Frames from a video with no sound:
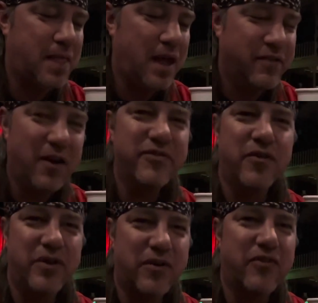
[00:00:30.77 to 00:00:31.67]
It's also
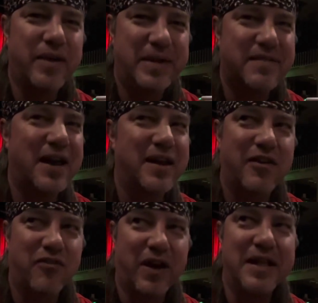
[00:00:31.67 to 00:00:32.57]
real creamy. It's got a
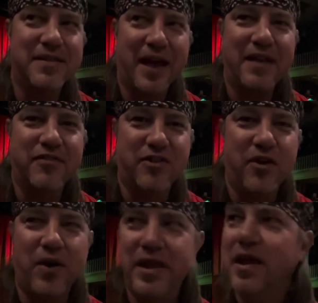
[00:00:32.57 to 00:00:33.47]
great taste
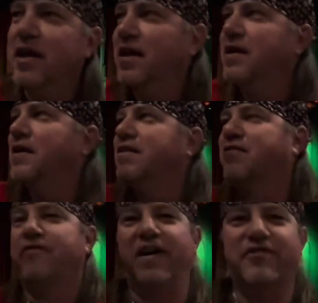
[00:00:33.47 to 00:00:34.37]
to it.
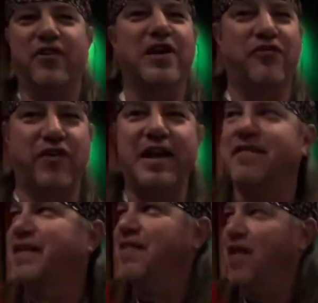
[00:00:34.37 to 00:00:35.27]
Sylvester
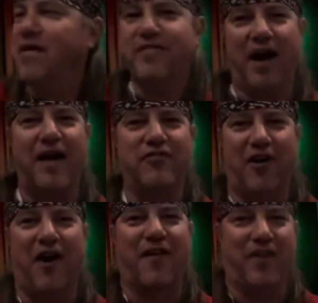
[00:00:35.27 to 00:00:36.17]
agrees. He loves hot
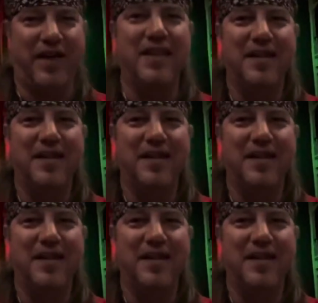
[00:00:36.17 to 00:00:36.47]
chocolate.